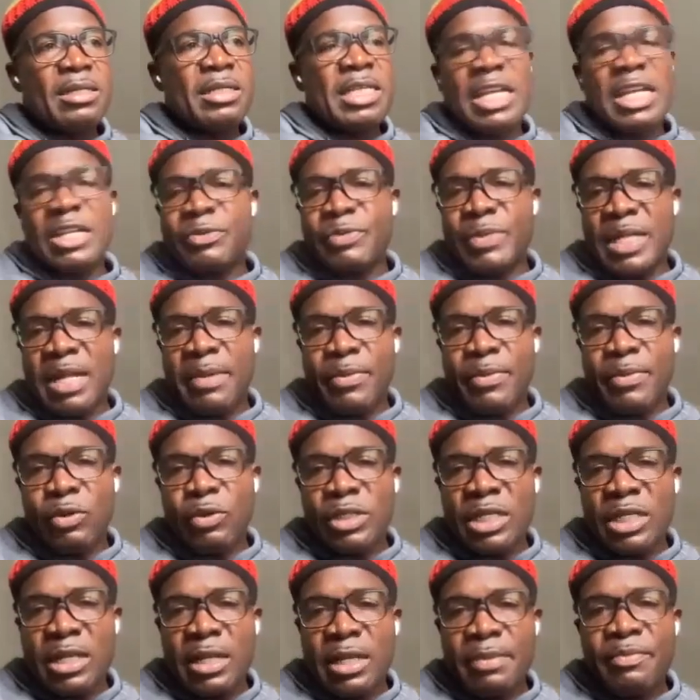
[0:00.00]
she has been
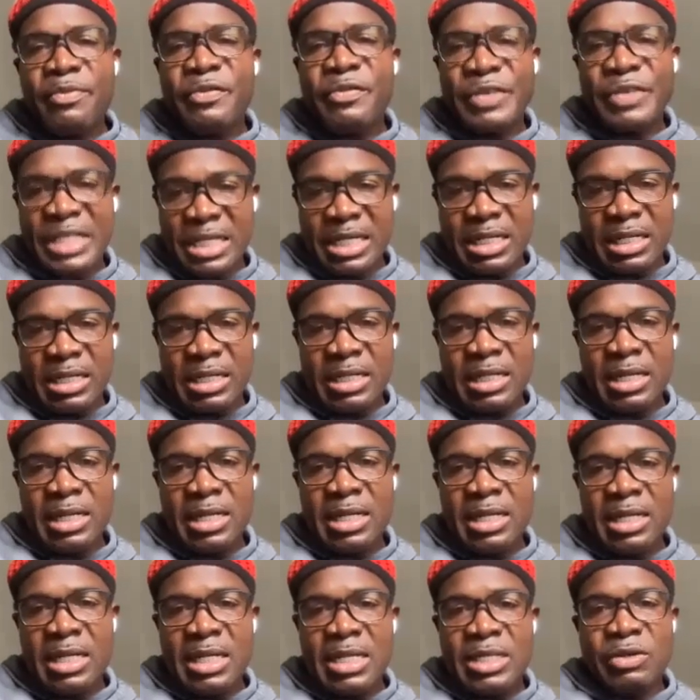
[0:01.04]
abusing him physically.
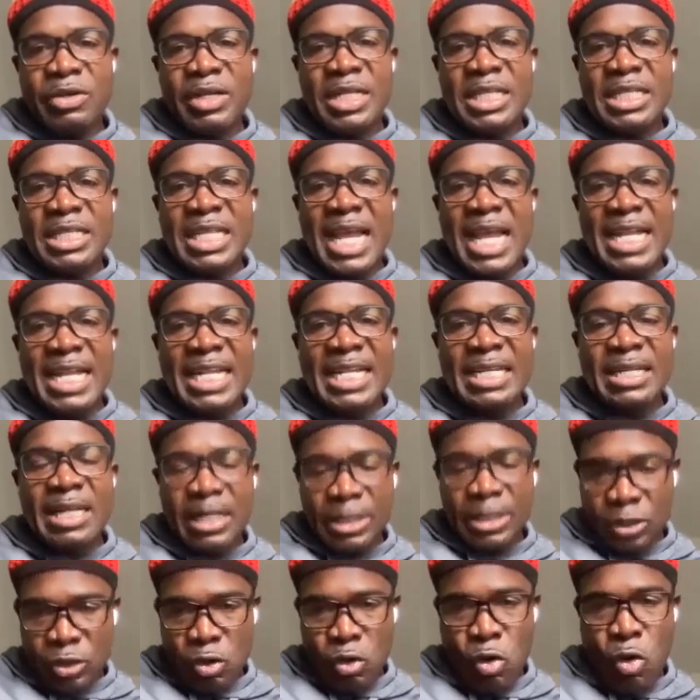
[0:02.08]
So he decided
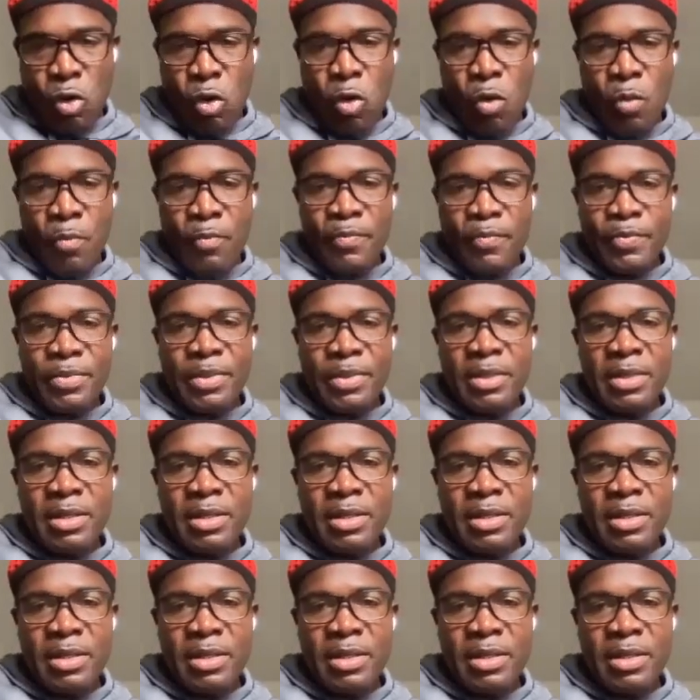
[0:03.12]
not to go home.